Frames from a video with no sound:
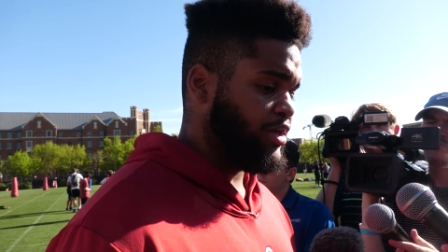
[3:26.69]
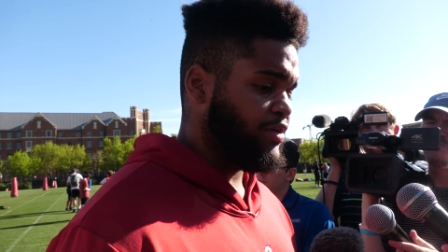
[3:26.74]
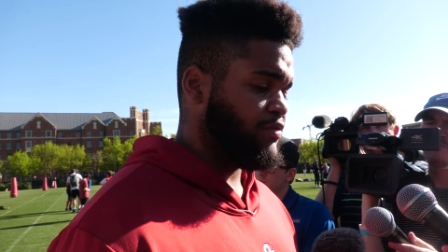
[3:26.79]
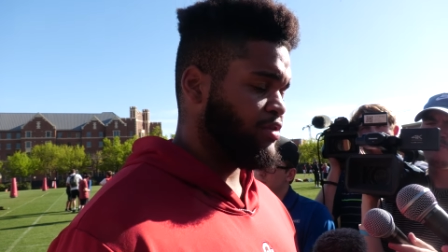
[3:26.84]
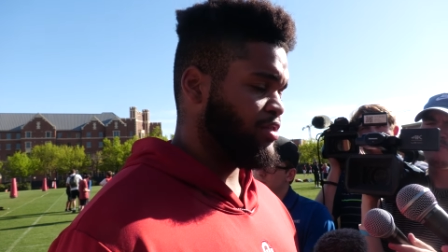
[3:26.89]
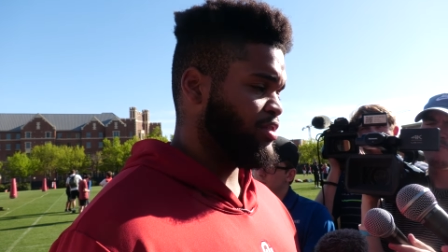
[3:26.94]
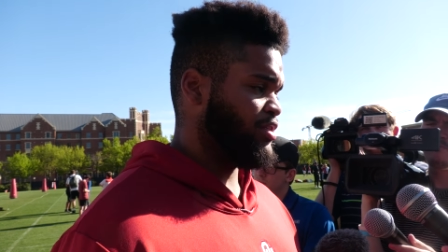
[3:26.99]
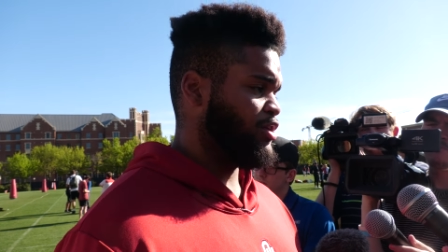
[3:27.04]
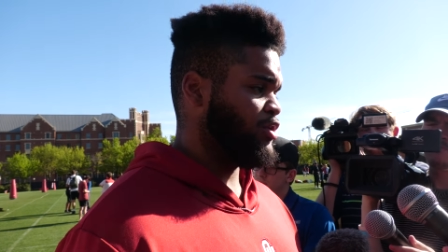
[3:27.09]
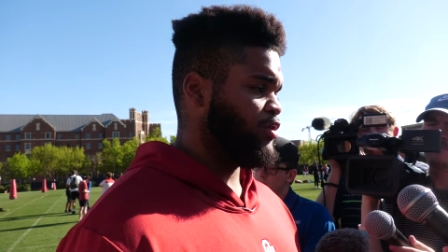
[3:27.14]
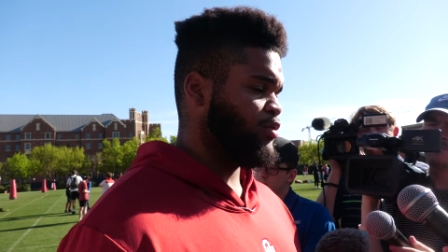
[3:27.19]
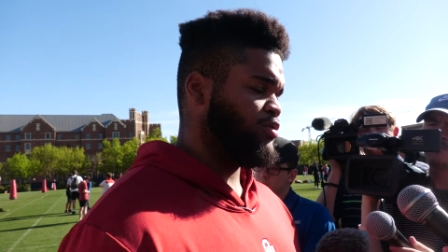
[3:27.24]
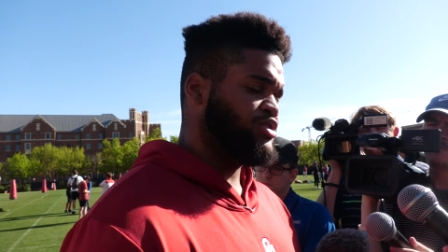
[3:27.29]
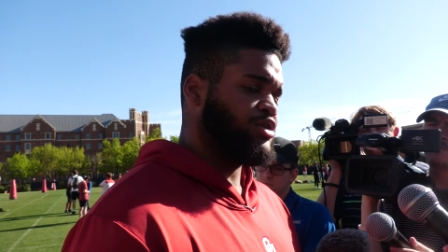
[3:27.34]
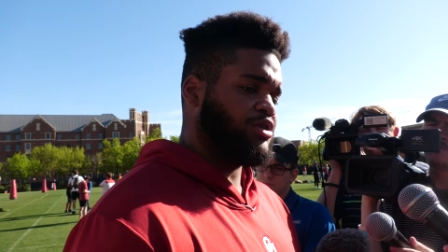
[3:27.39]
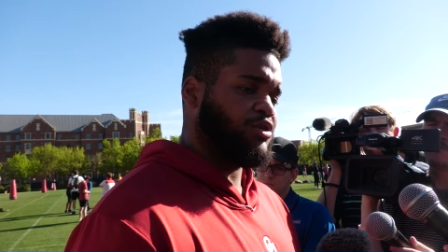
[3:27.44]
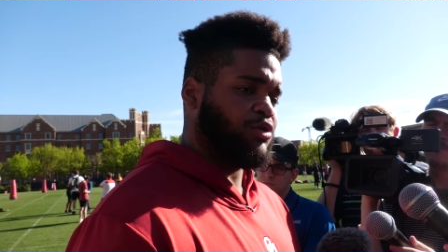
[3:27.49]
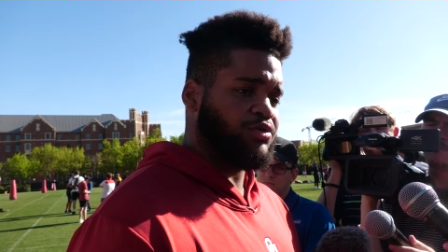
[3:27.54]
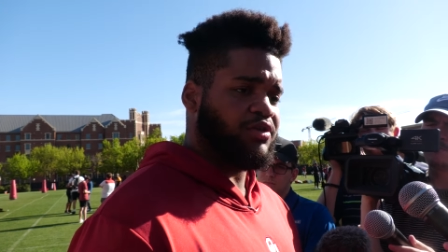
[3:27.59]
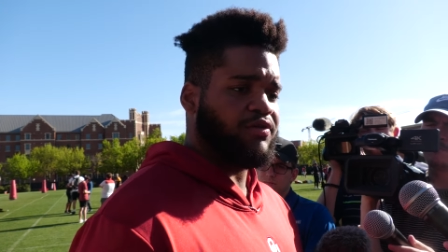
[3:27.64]
Even you know,
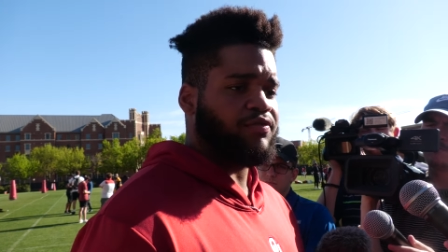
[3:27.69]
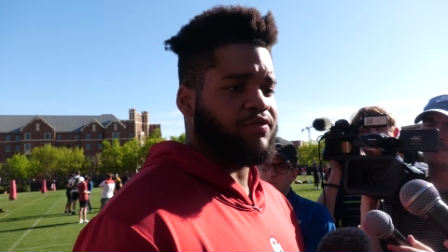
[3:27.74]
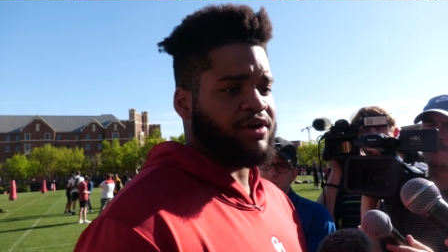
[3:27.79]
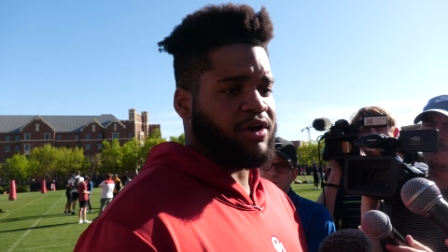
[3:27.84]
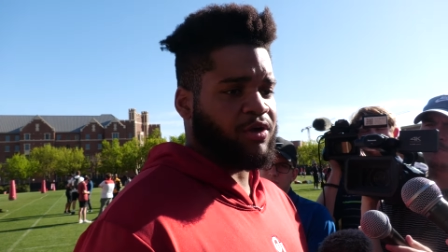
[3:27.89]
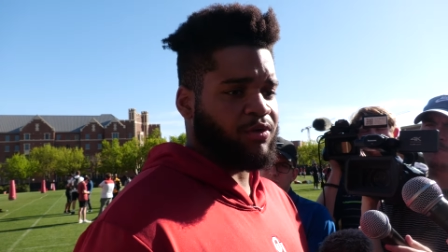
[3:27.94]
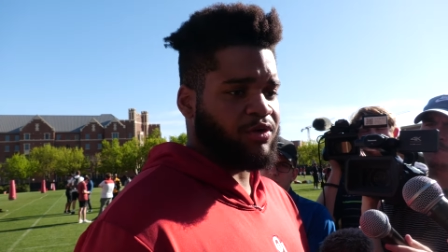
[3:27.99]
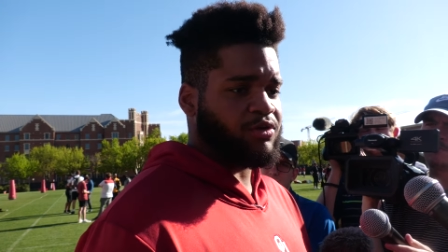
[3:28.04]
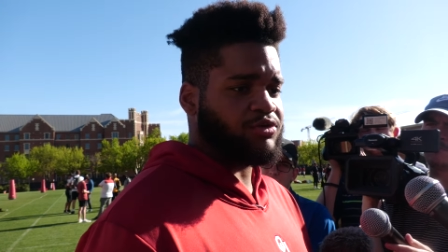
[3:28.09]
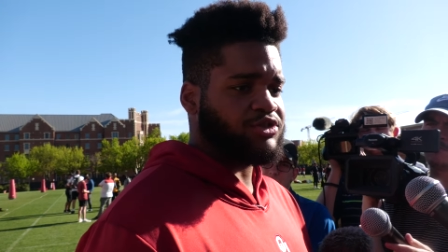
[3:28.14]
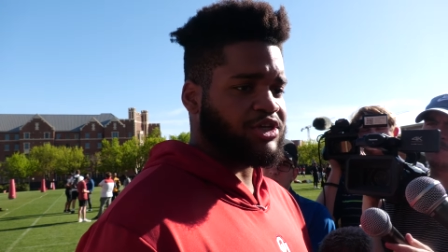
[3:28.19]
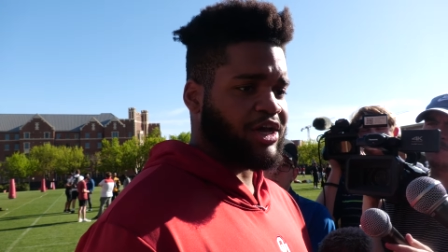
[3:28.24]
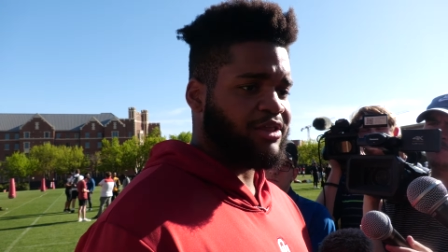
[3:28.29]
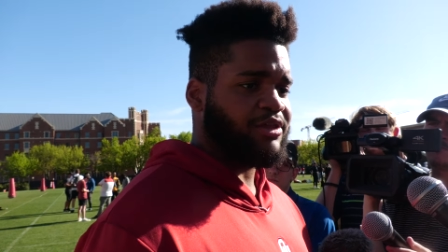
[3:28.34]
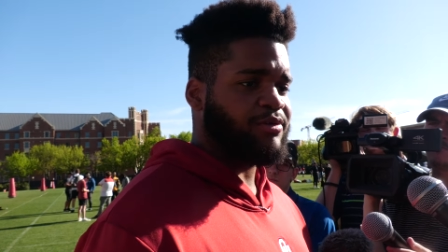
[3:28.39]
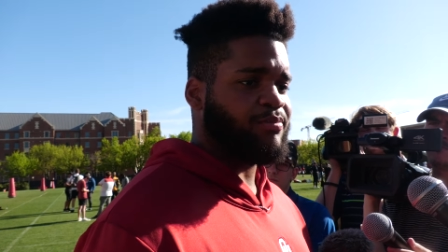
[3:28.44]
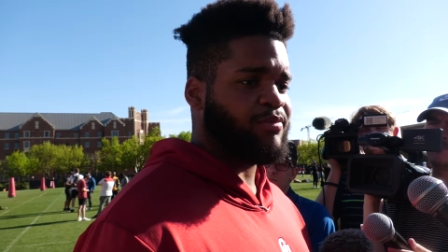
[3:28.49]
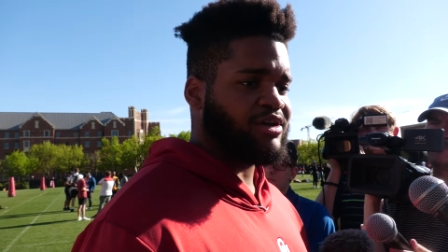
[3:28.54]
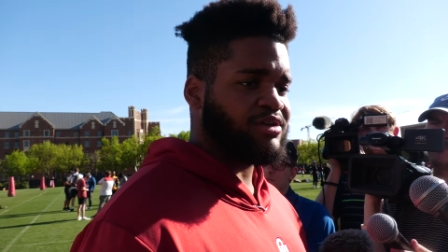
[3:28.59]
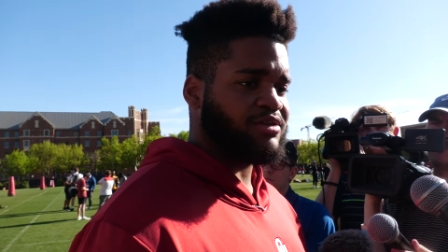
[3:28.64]
it's a little different now, Coach
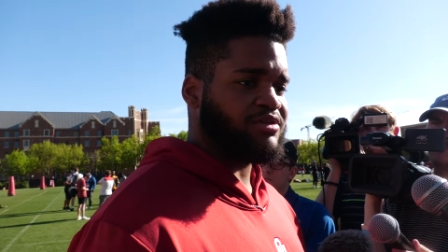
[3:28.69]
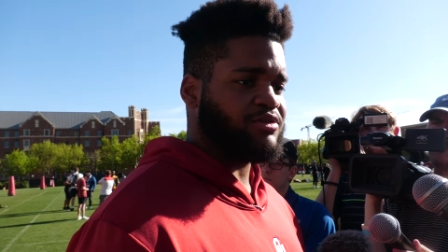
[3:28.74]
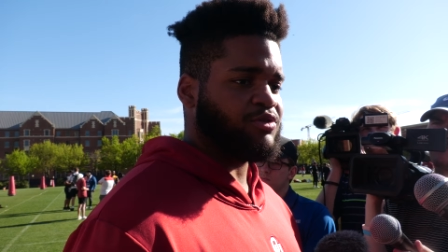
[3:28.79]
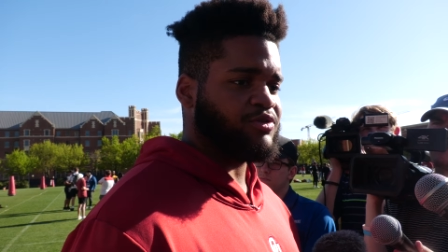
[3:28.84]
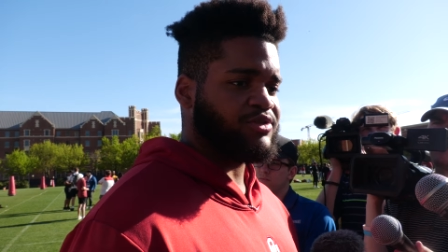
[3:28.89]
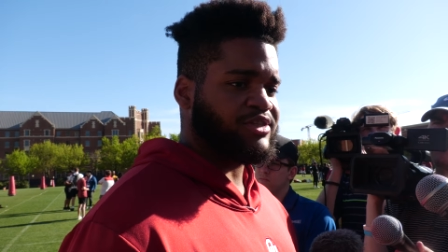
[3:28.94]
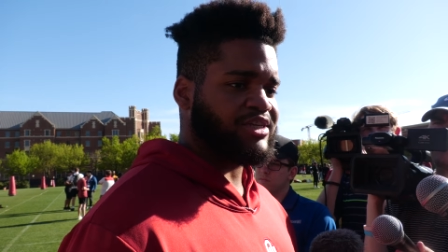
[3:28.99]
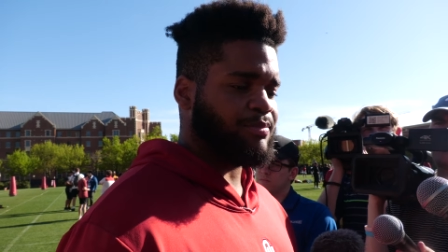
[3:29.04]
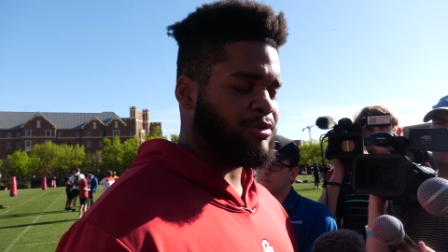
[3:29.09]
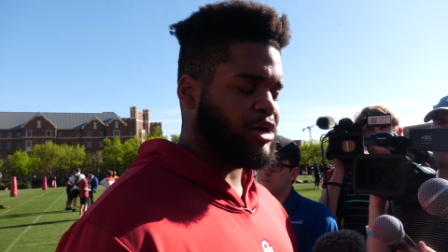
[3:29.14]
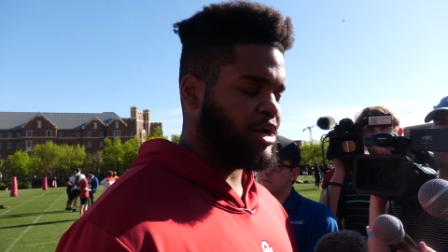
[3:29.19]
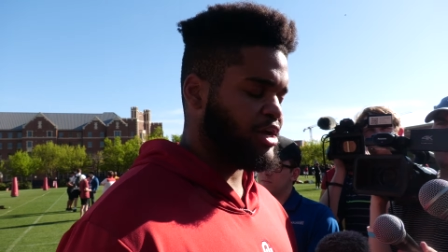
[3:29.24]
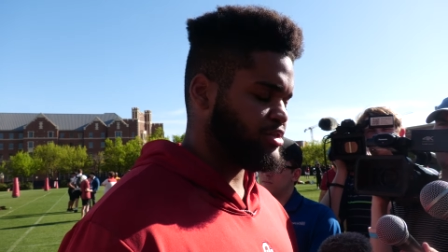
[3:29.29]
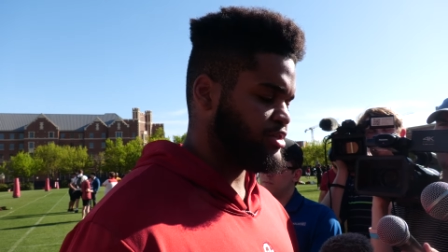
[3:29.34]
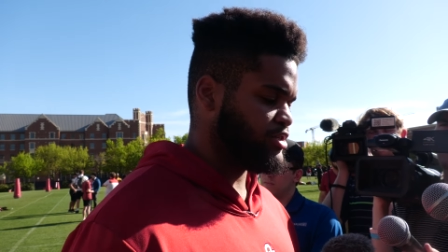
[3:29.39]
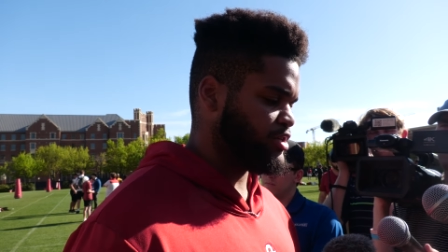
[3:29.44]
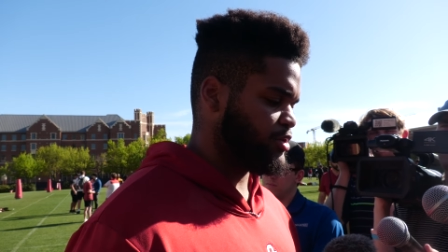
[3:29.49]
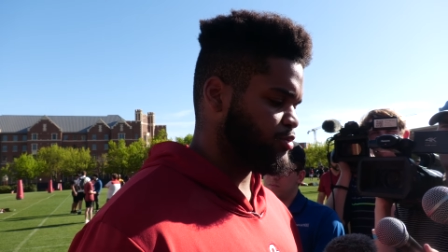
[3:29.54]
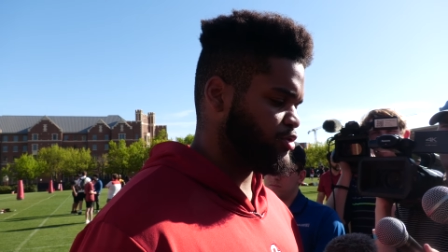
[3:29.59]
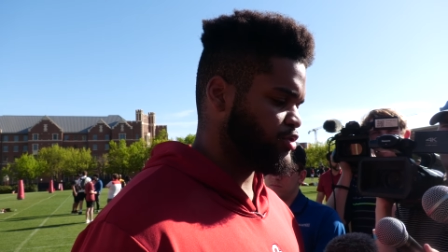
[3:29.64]
Ali, but you know, same
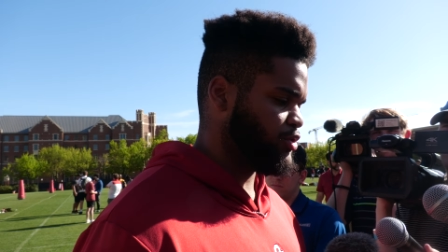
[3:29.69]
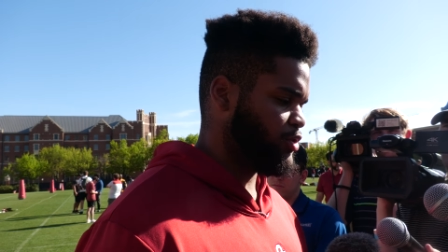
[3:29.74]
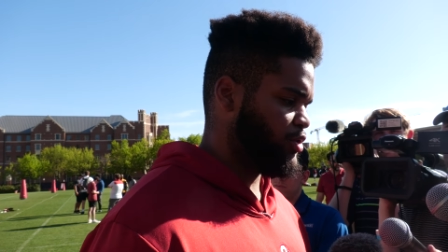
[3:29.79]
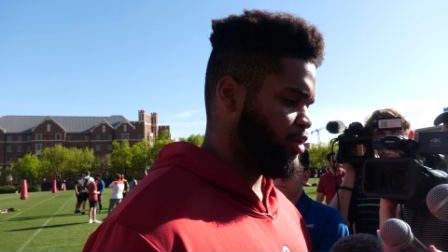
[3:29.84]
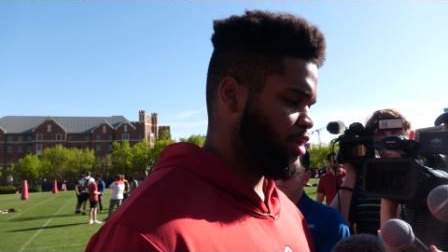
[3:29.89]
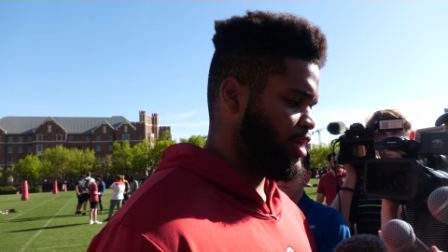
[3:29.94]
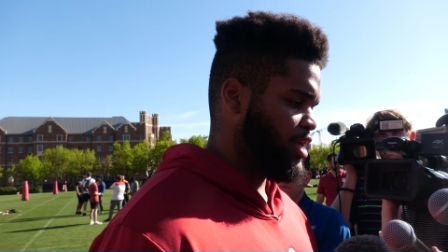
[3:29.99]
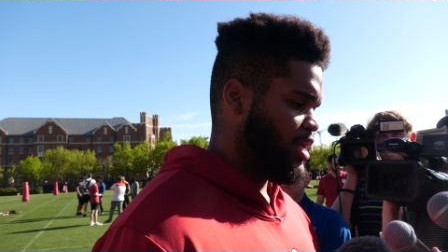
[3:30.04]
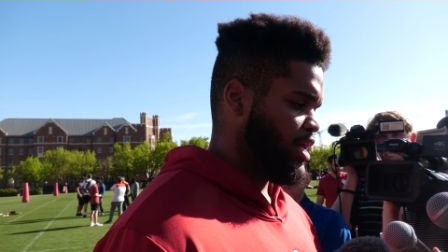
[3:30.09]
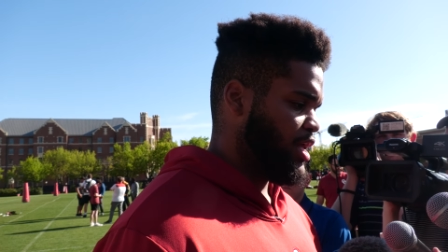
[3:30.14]
concept. So